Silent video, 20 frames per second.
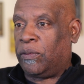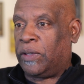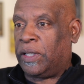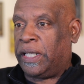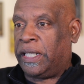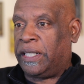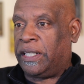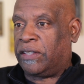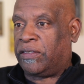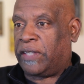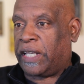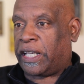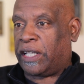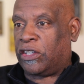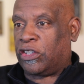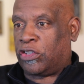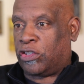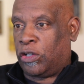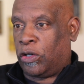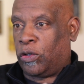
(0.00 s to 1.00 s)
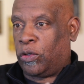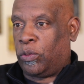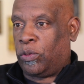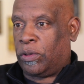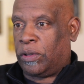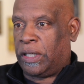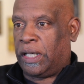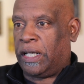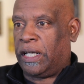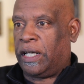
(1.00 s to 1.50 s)
in the second show,
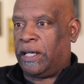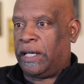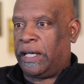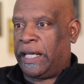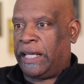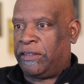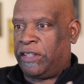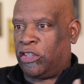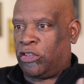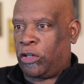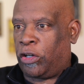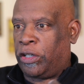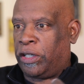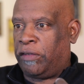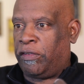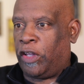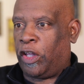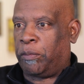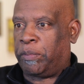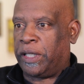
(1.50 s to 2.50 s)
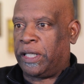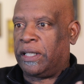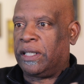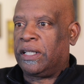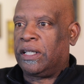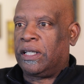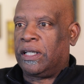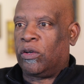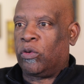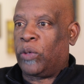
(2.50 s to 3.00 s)
as they started to develop it,
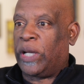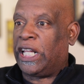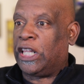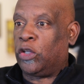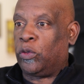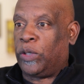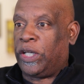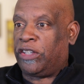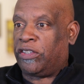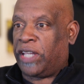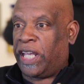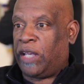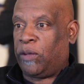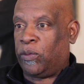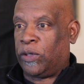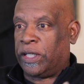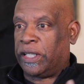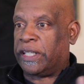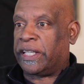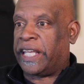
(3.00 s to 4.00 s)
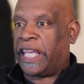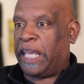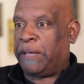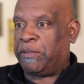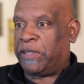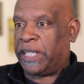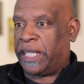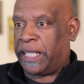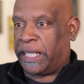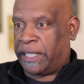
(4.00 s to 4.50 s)
Ray Louise Haywood
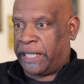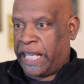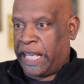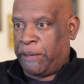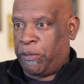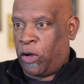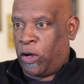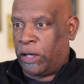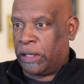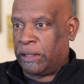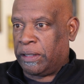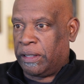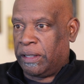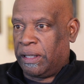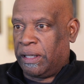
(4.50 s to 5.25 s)
came on,